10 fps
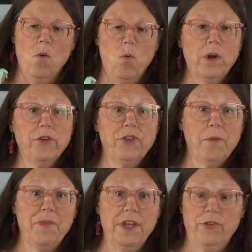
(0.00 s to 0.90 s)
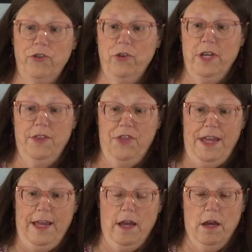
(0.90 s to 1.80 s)
What are some things you can
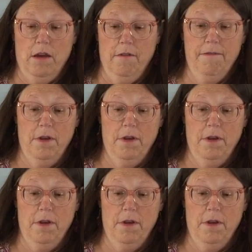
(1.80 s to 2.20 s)
think of